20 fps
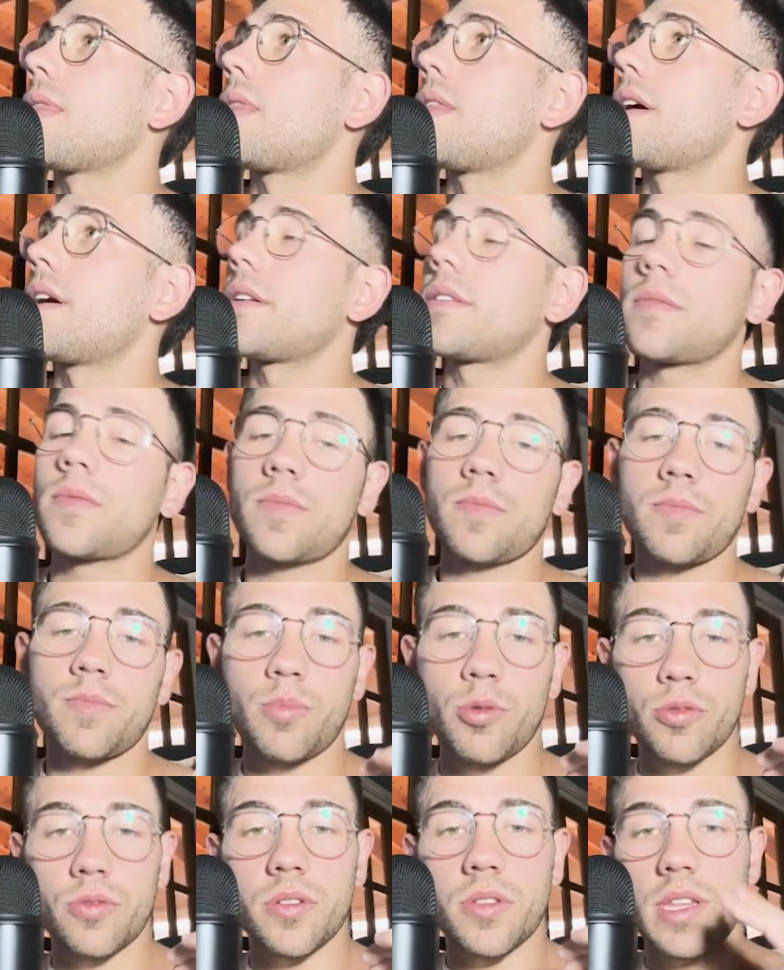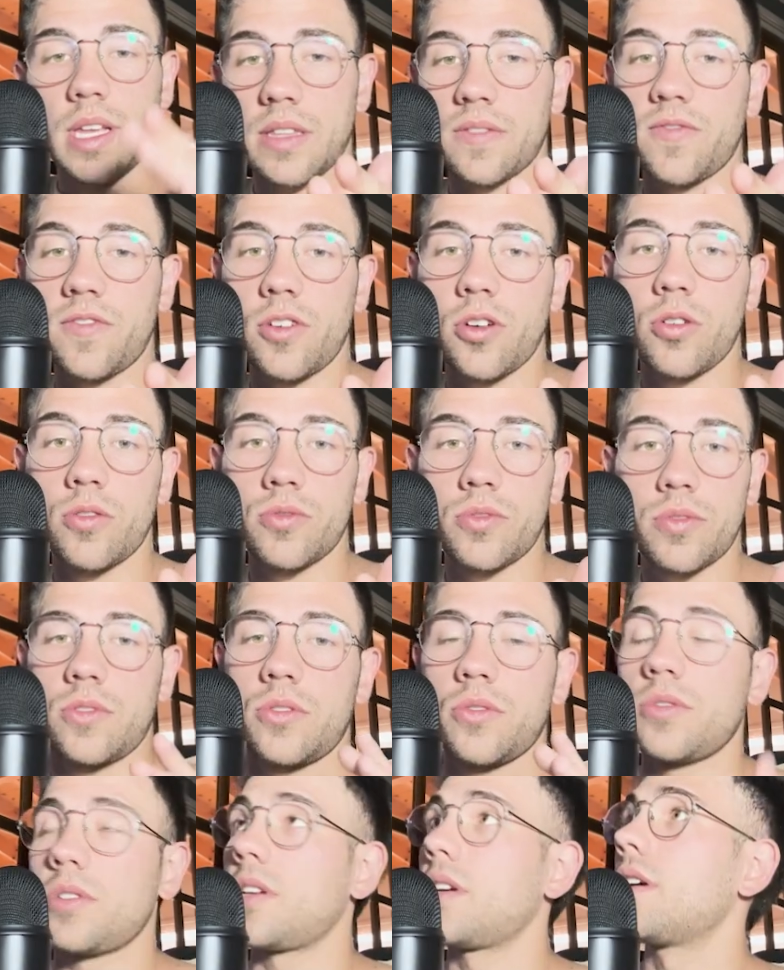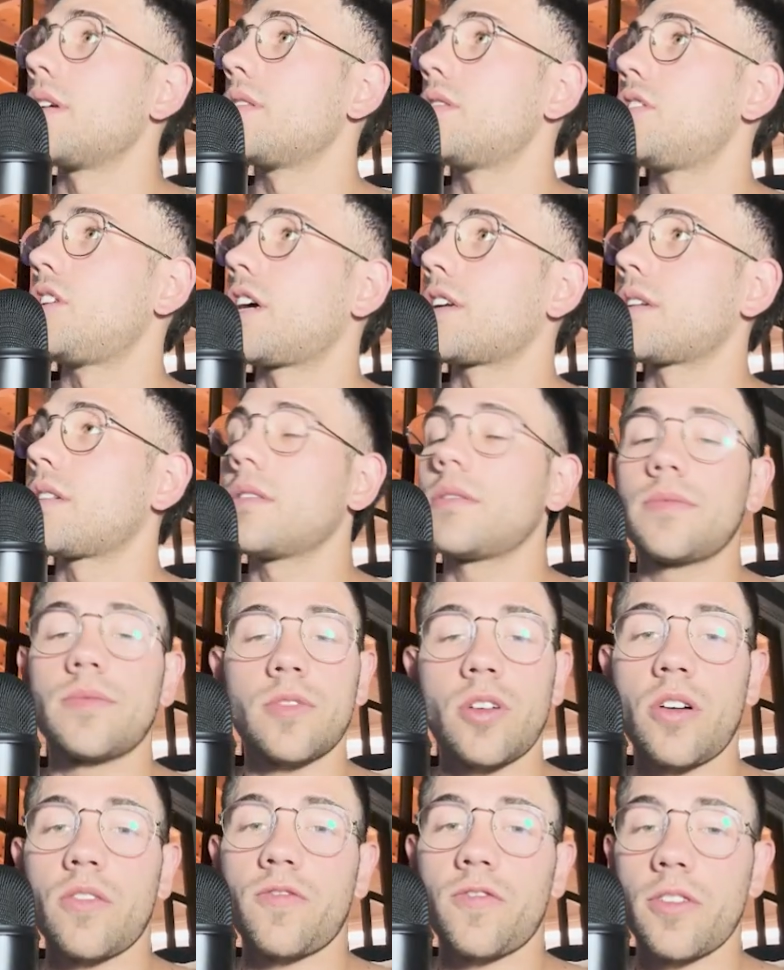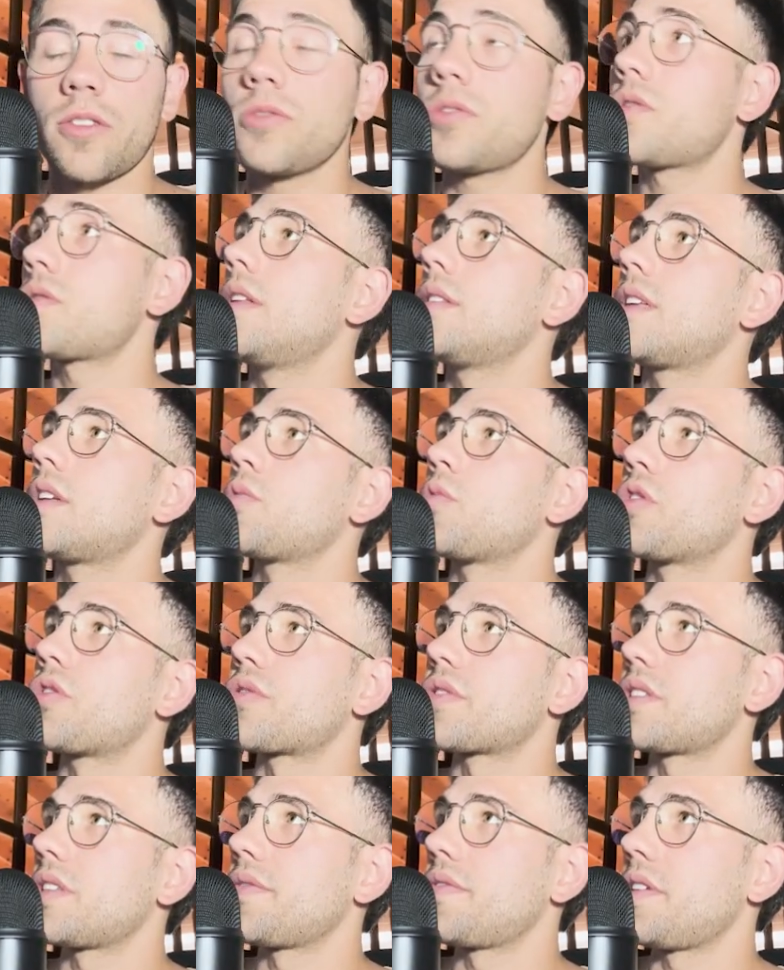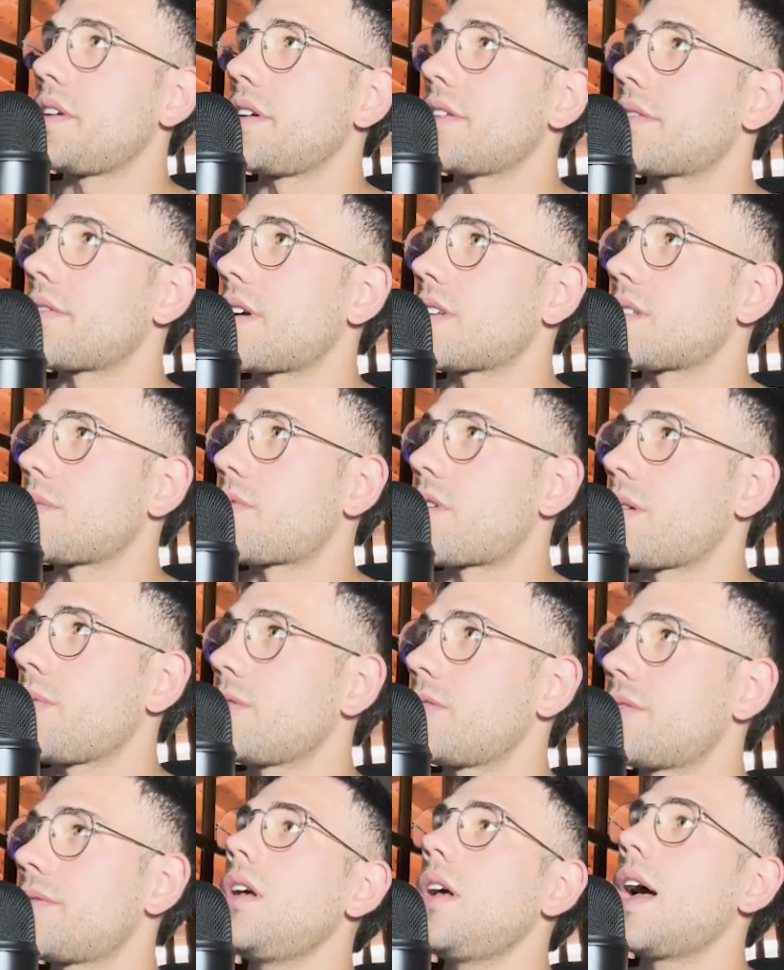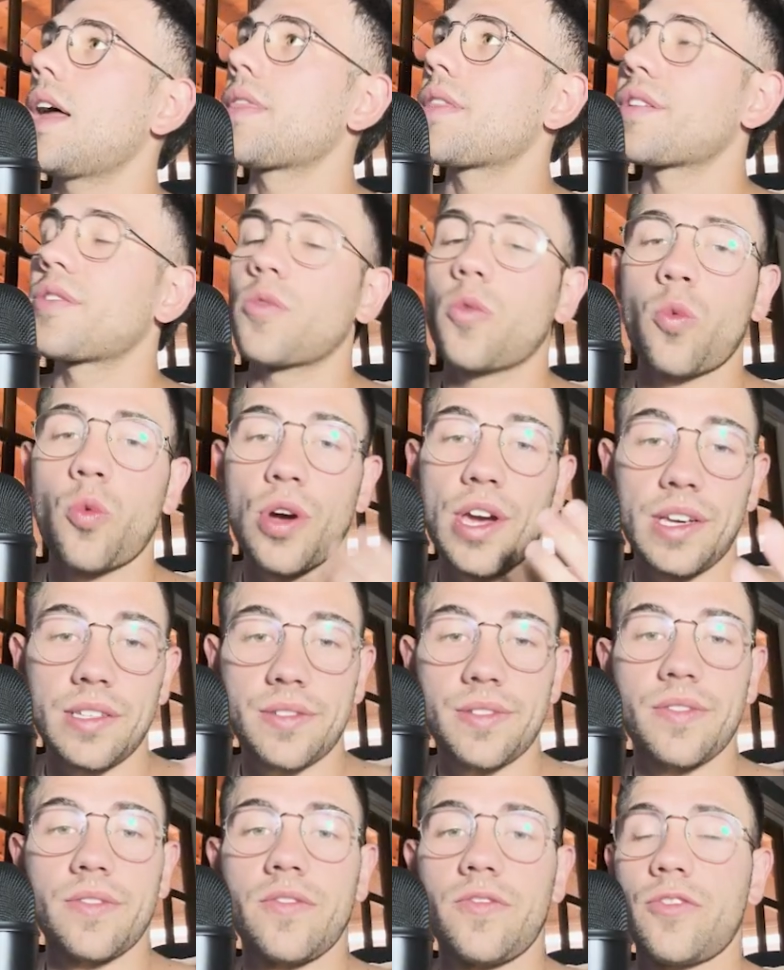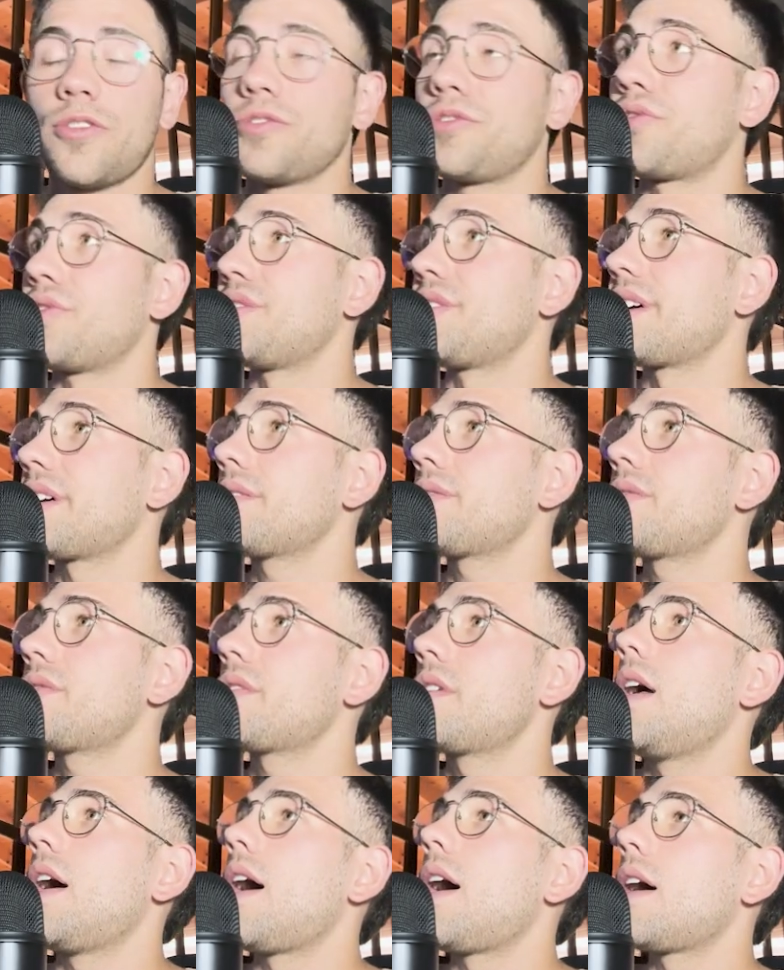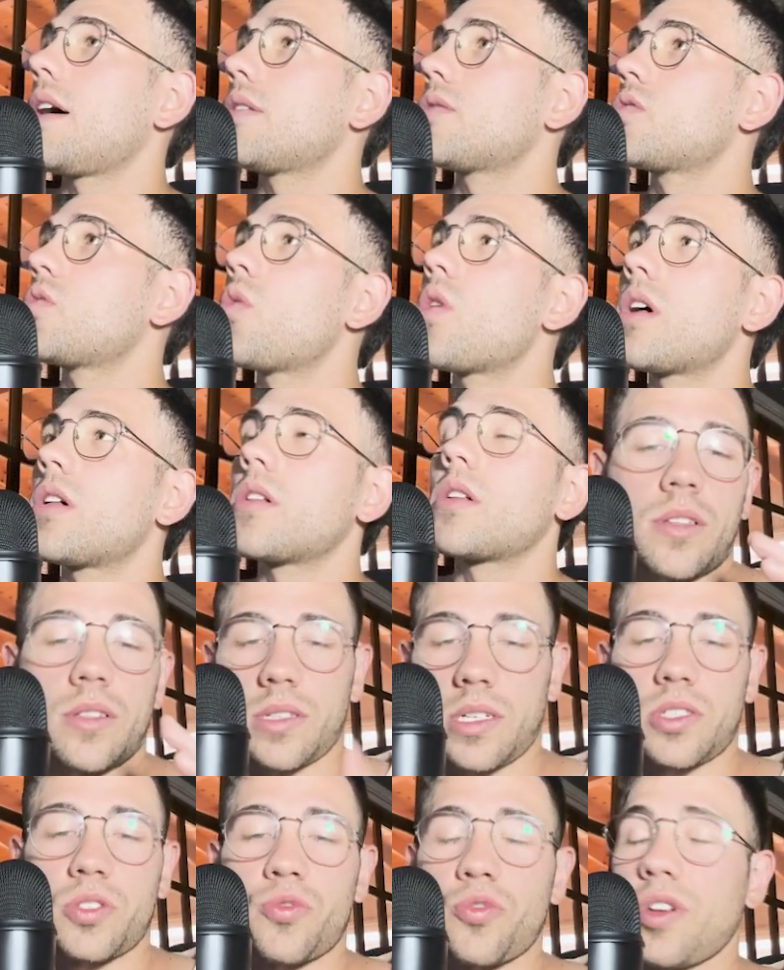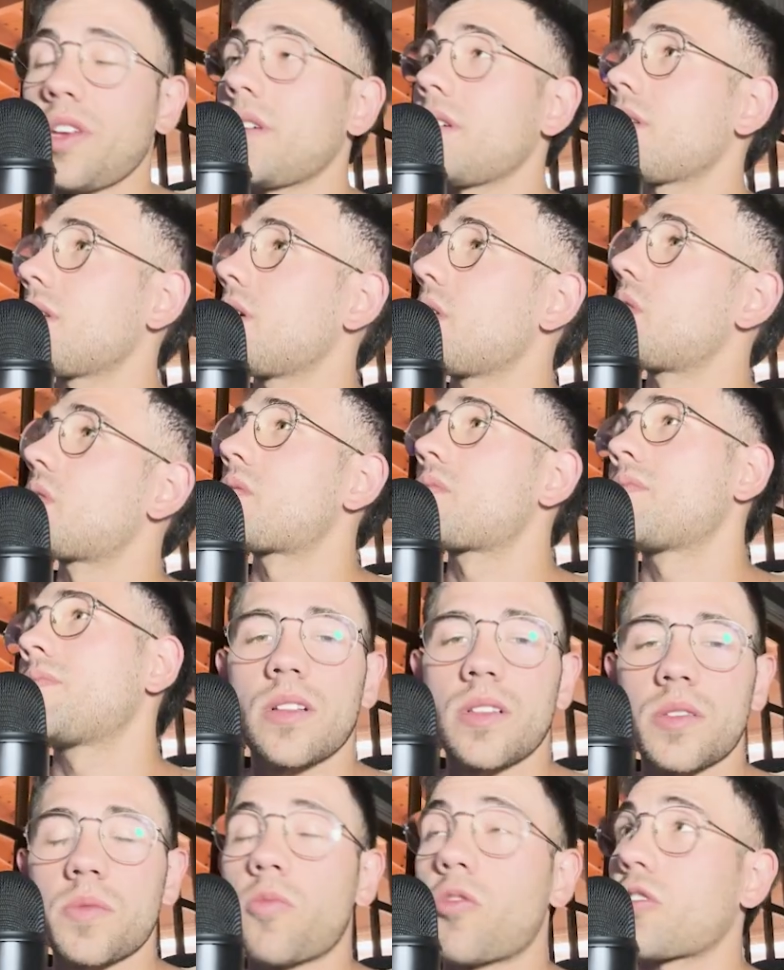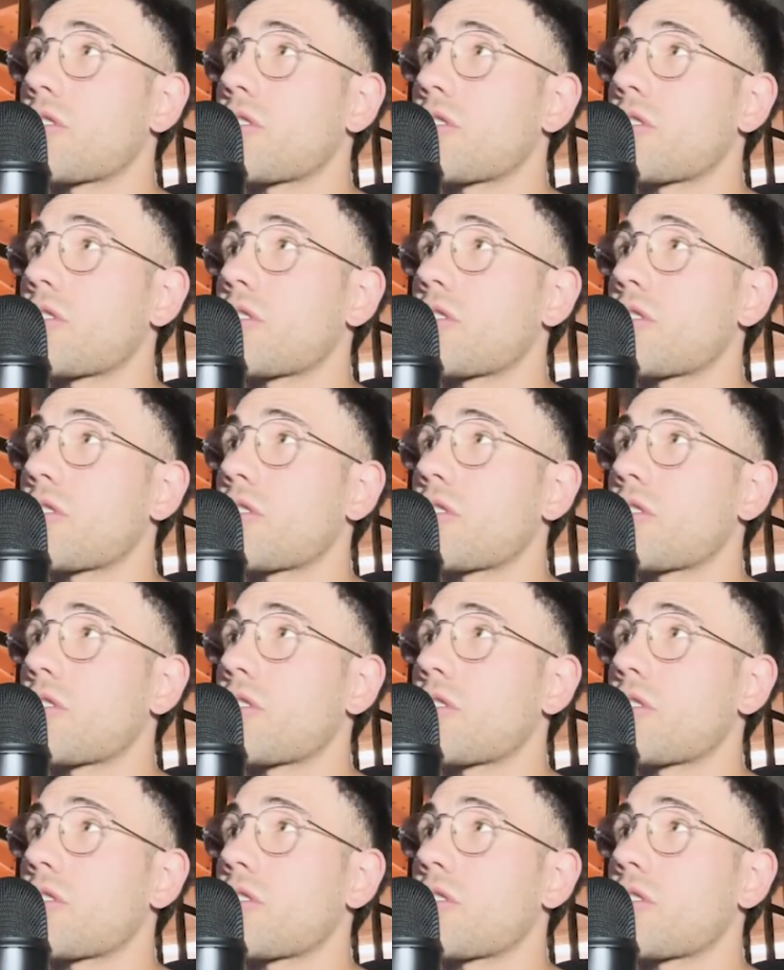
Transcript: then put that float to the channel of floats that we receive here as a parameter, and then wait for 3 seconds. And well, the string it's more